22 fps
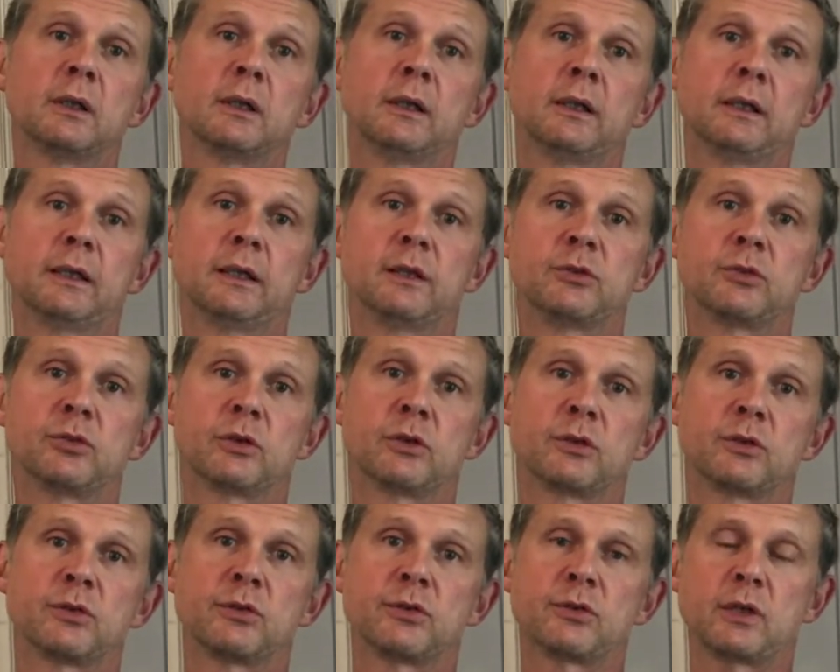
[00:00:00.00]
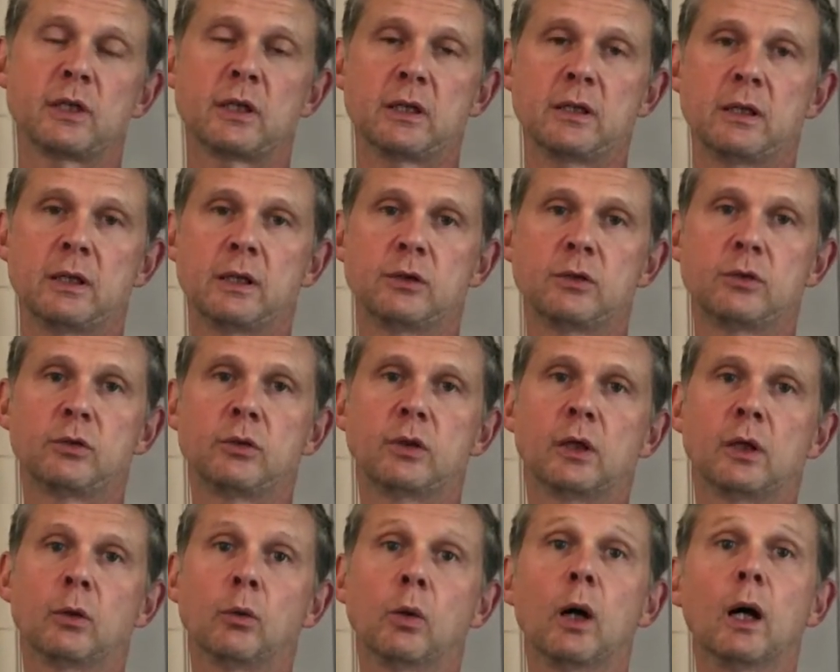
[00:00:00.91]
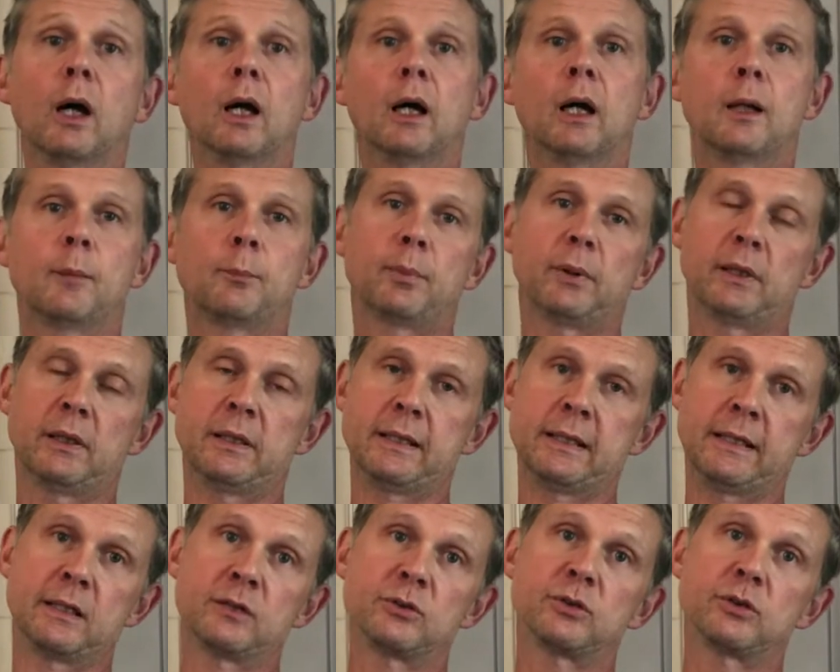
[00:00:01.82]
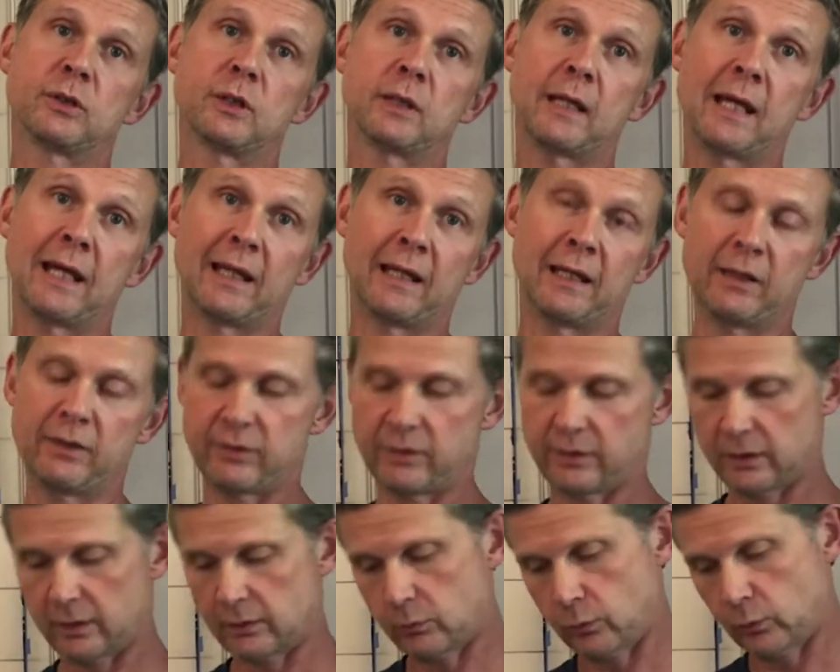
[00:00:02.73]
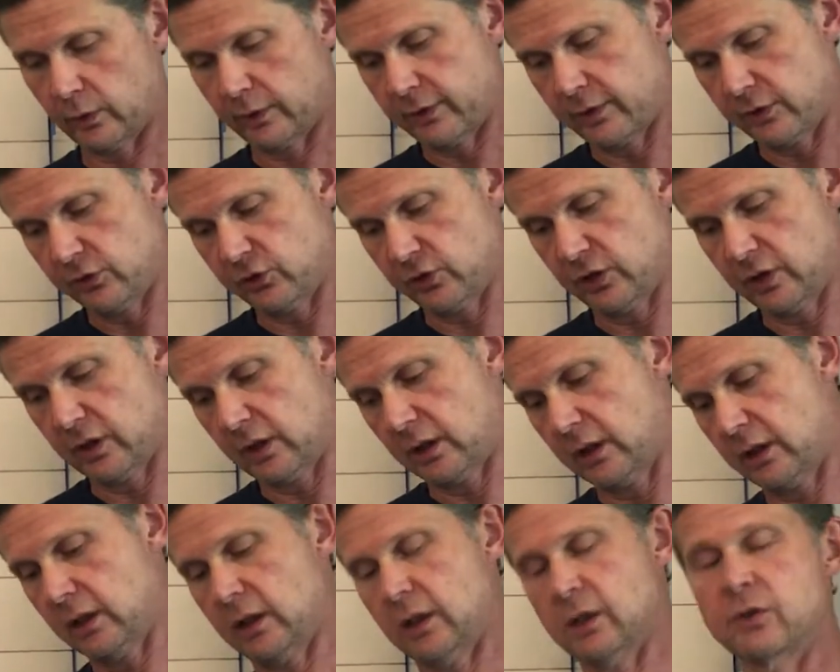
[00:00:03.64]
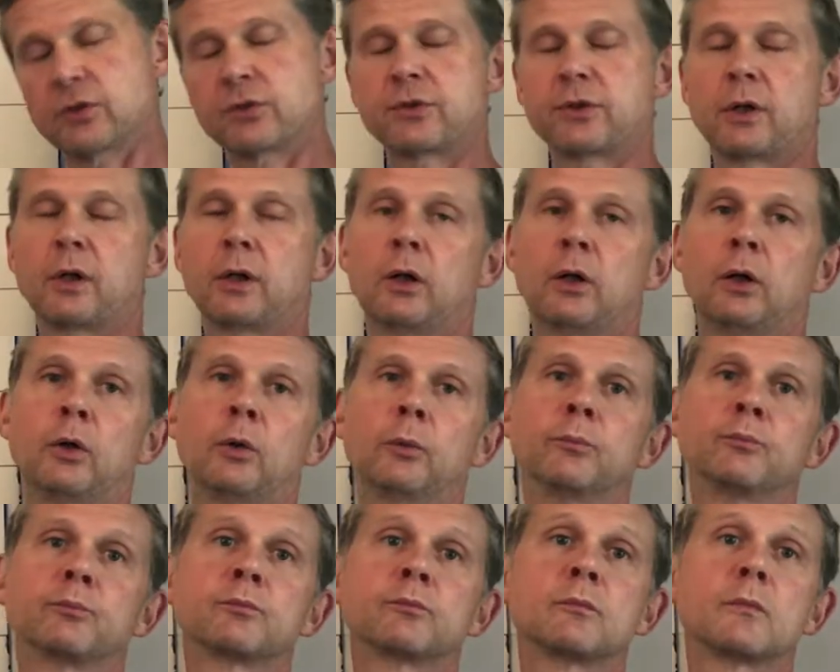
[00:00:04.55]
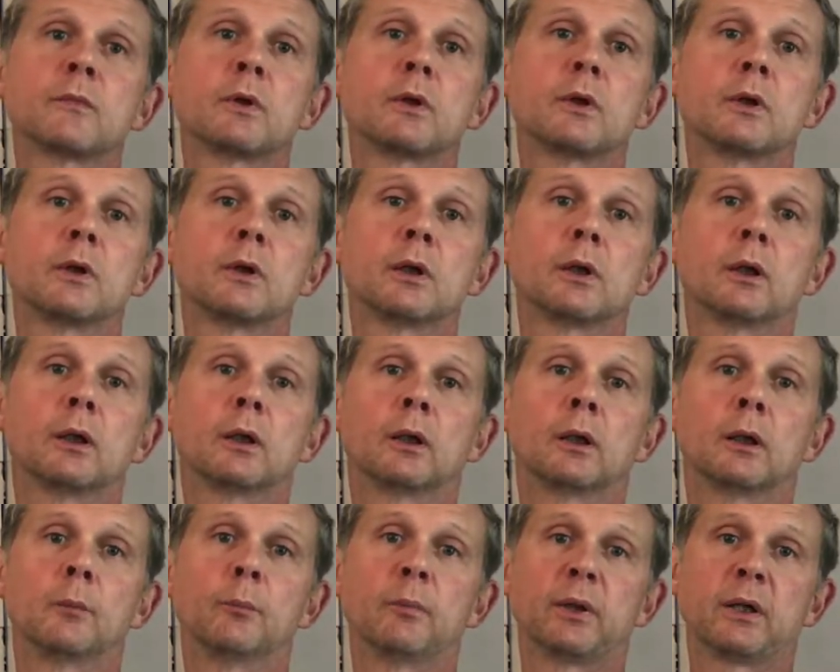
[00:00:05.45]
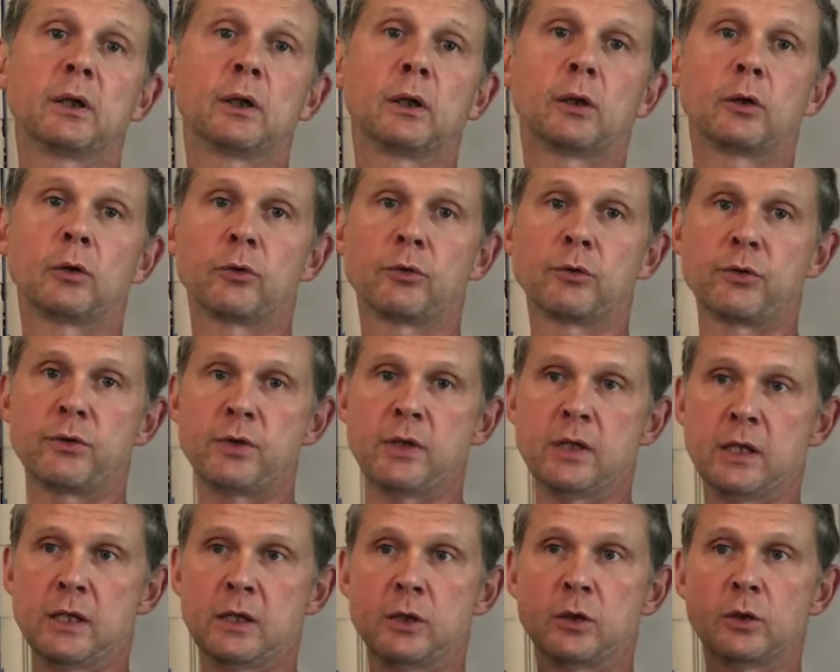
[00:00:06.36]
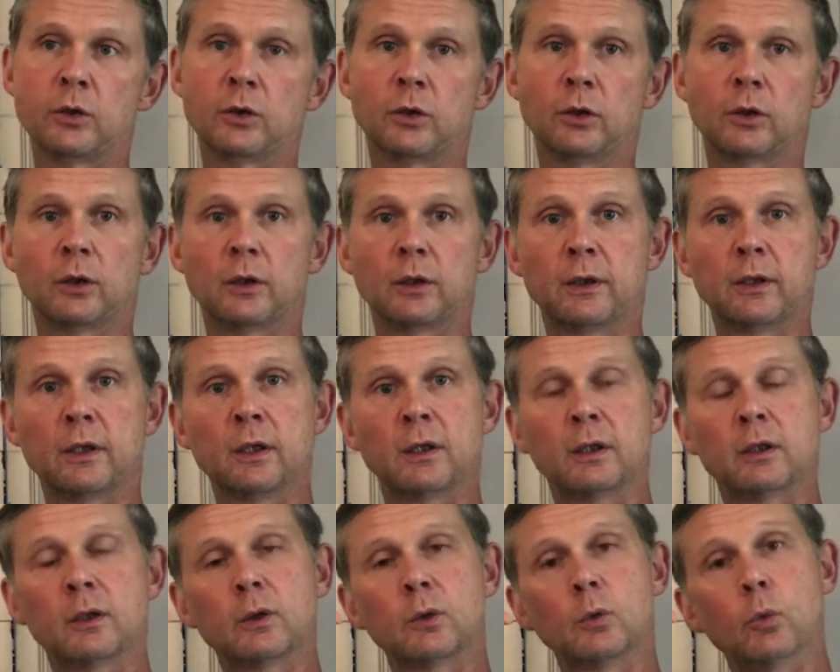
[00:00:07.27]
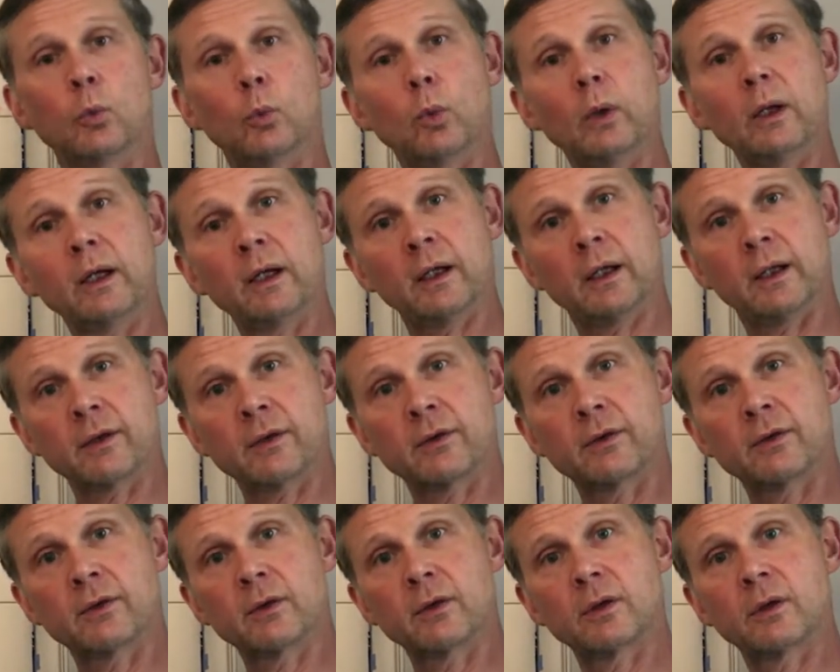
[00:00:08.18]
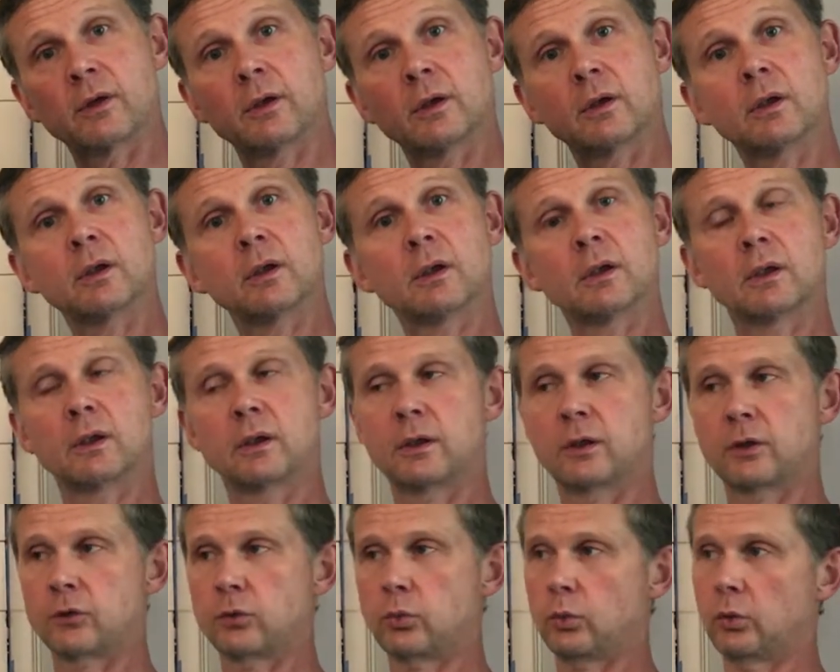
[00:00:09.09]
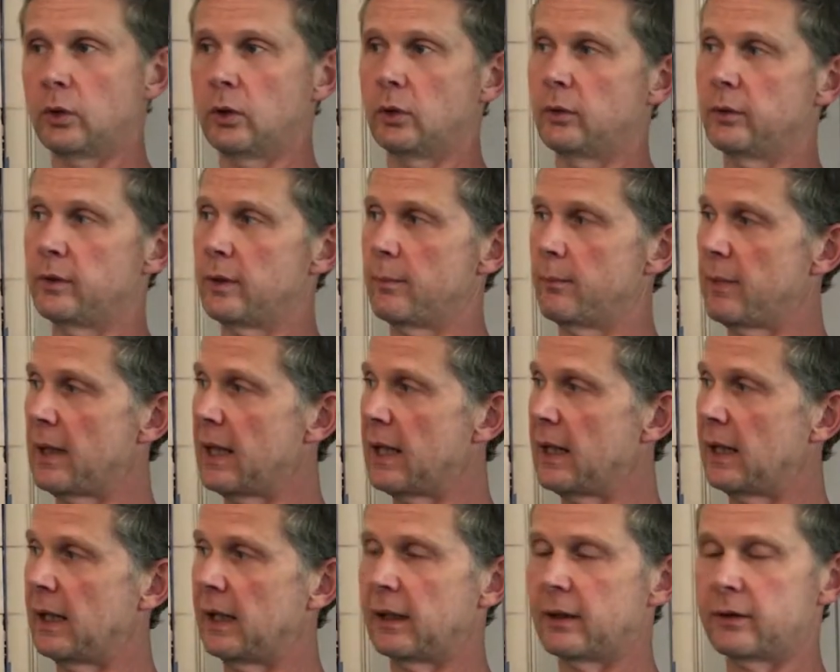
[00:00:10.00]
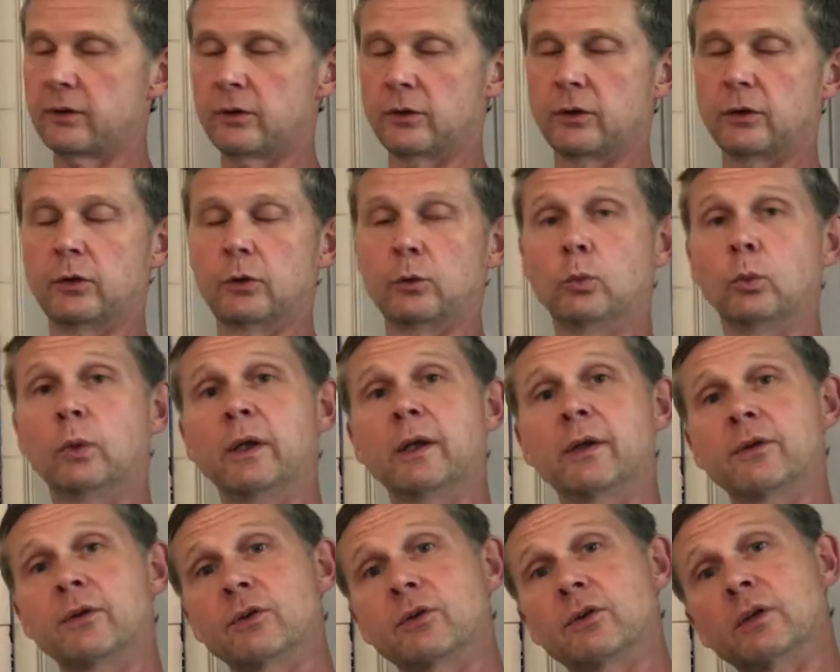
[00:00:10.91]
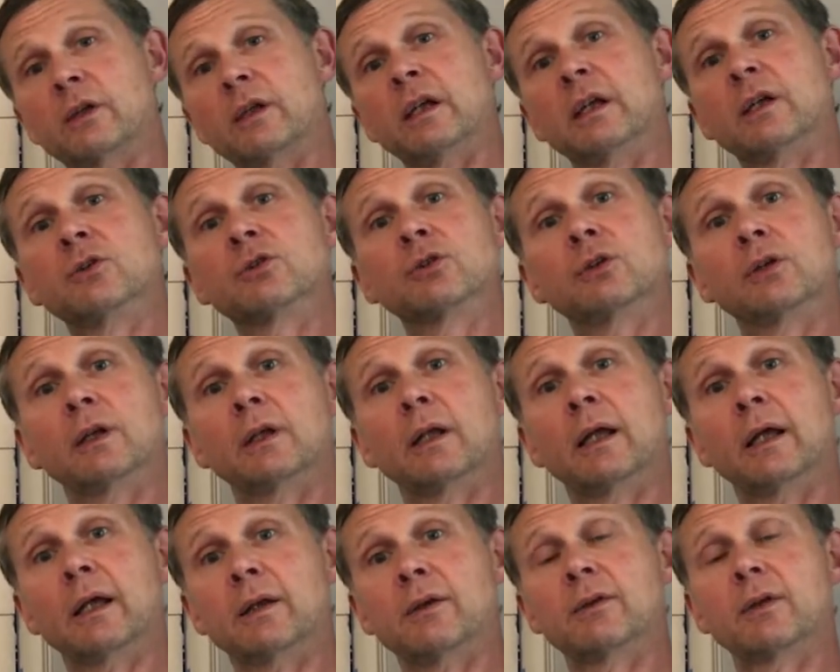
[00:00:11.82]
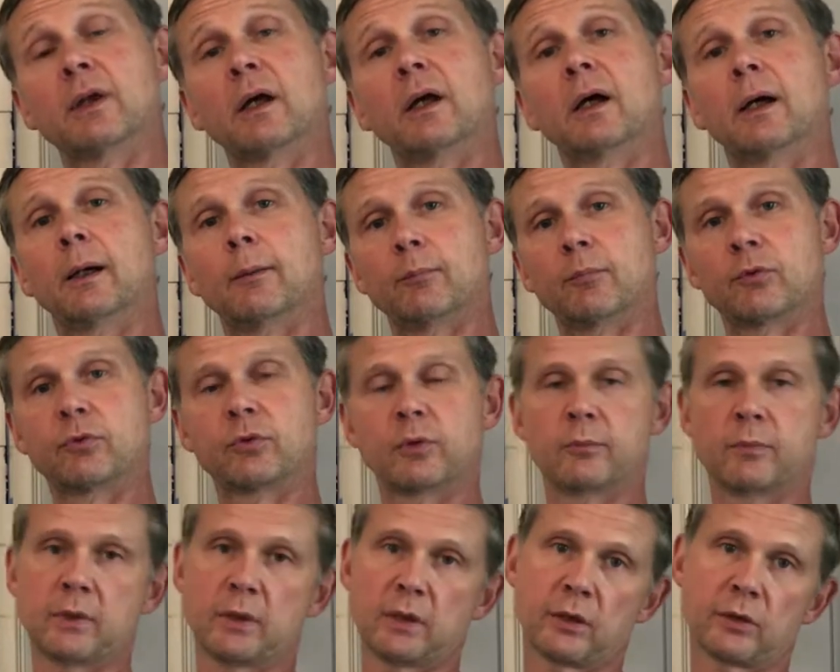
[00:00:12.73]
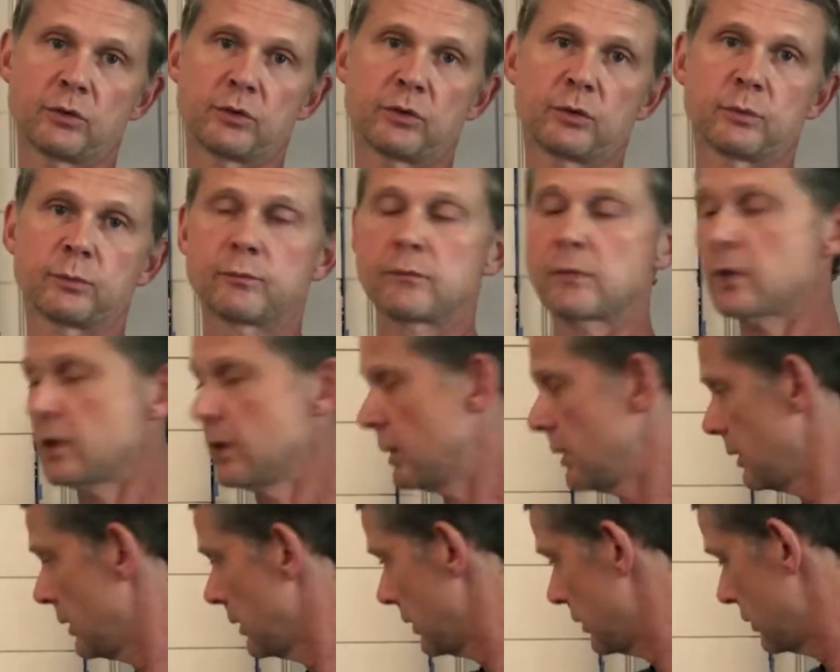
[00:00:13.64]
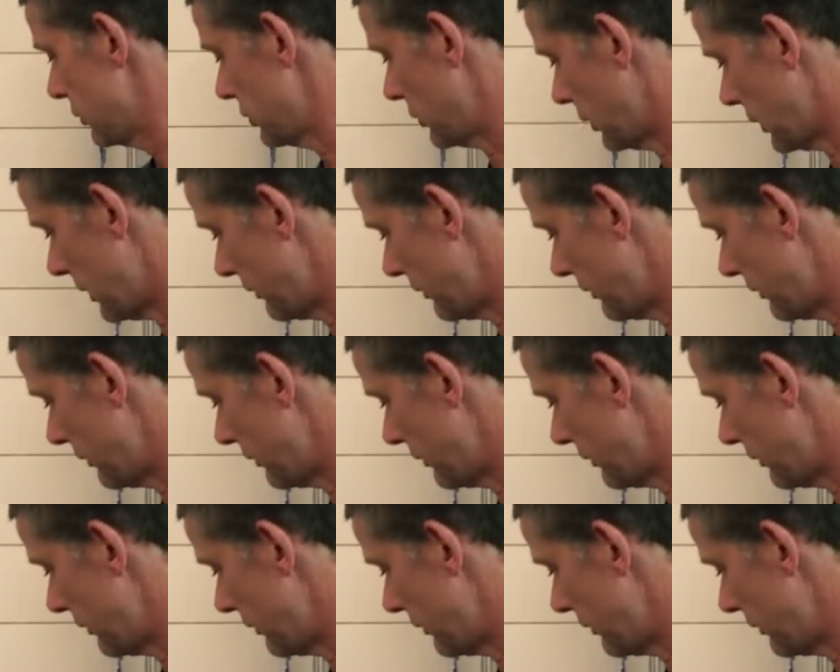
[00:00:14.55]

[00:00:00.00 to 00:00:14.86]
inches, and then you go up 1 1/8 inches with the GE install because the hood width, this will go in the back, the hood width is 1 1/8 inches up from this. So